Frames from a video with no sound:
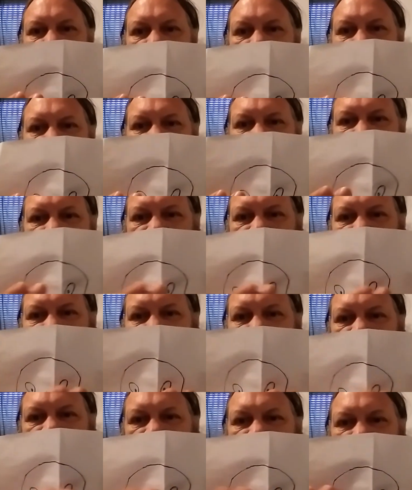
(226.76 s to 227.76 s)

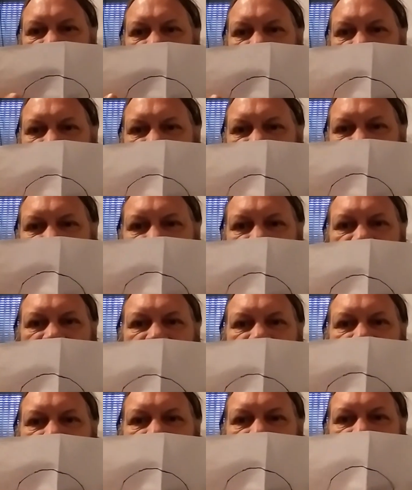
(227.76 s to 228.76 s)
pieces sliding
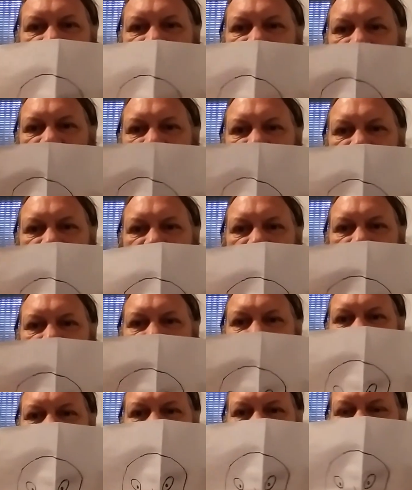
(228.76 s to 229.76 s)
back and forth, the
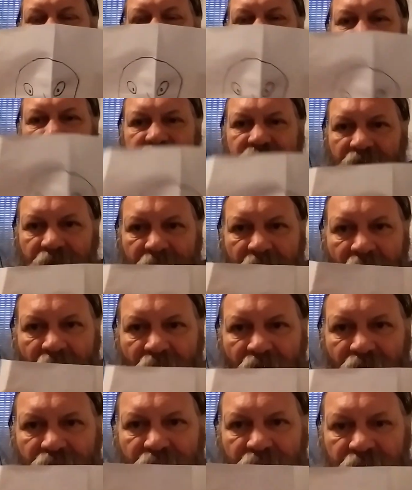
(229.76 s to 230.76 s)
nose, the eyes, and the
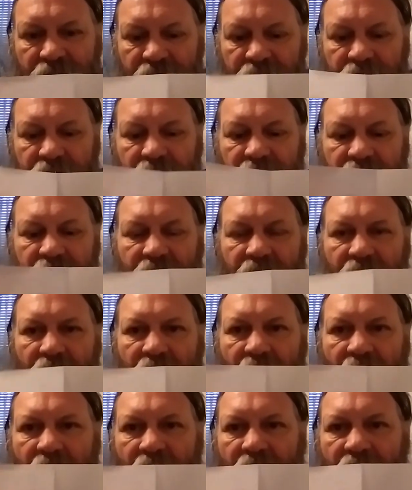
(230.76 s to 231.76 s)
mouth
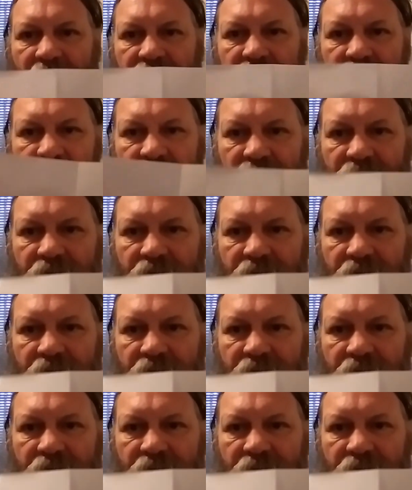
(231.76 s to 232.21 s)
on